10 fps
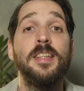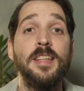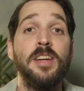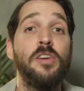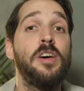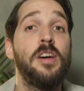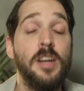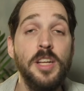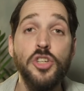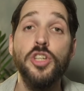their
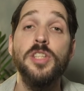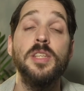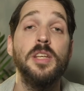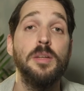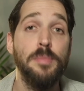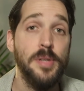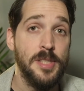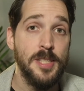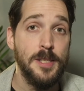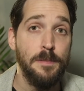richness in
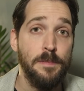mids.